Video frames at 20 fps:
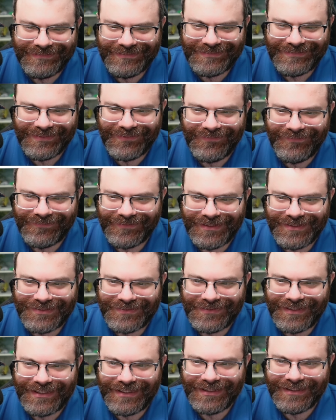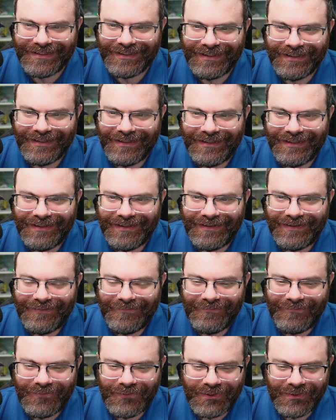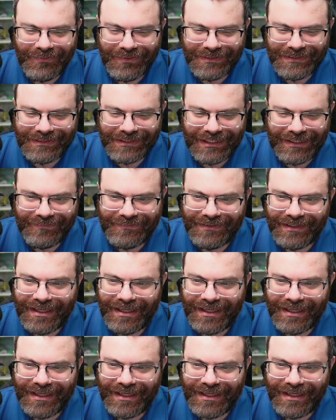so frustrating. Four words left.